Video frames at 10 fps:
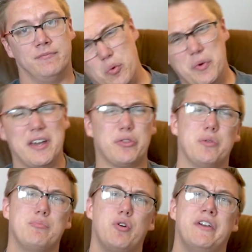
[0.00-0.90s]
We get through
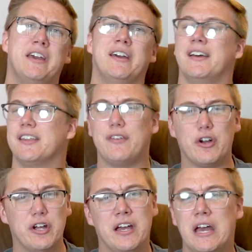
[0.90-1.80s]
the movie. It's
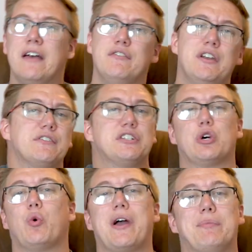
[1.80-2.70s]
very, if you've never seen a
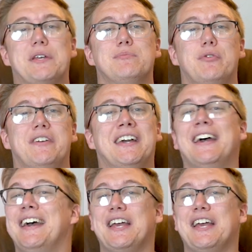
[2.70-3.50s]
Quiet Place movie,